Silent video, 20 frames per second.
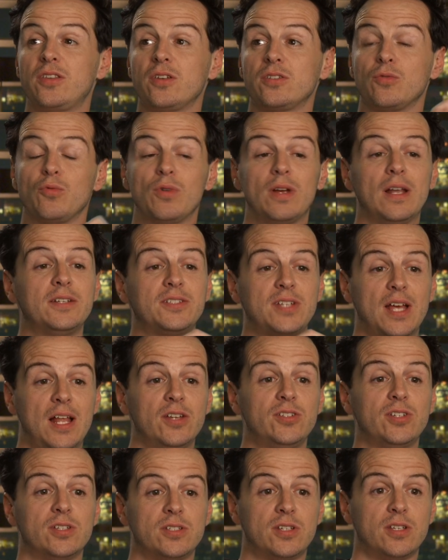There's a real
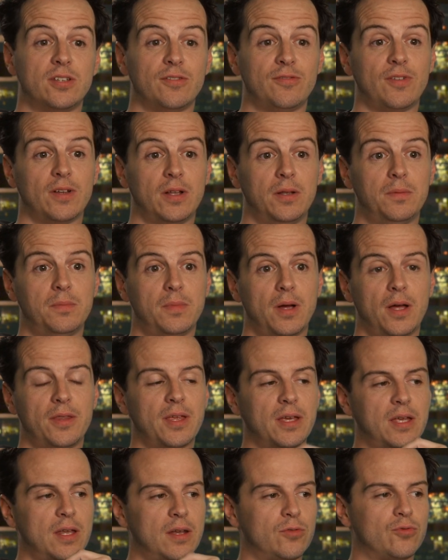intelligence to the film. I
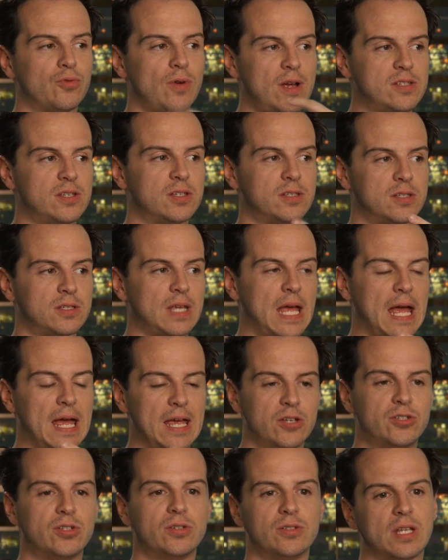think it addresses
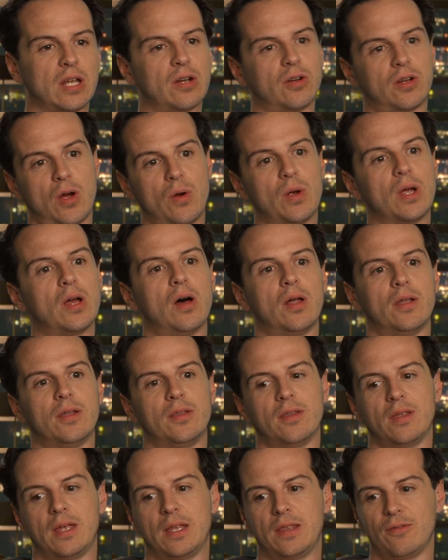issues that are going
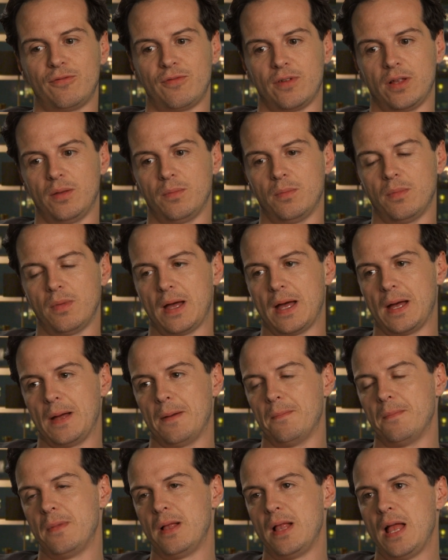on in the film,
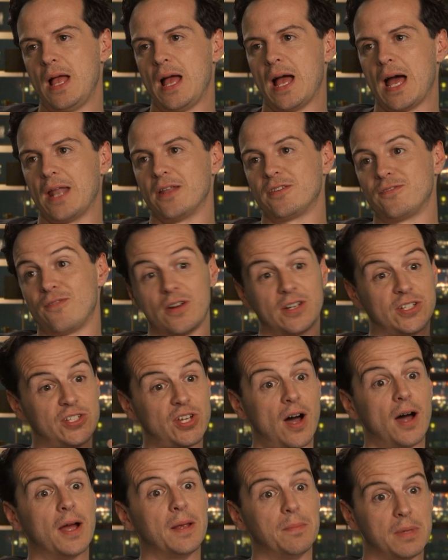and it's very
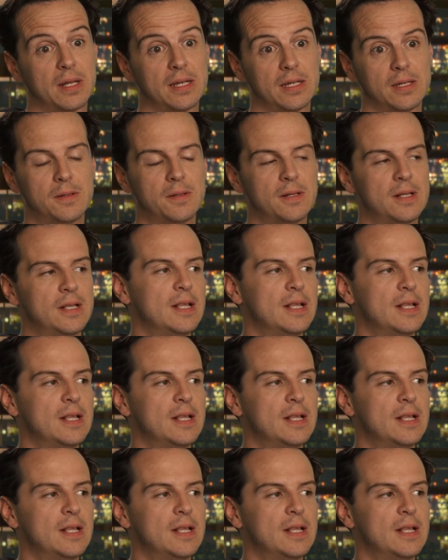timely.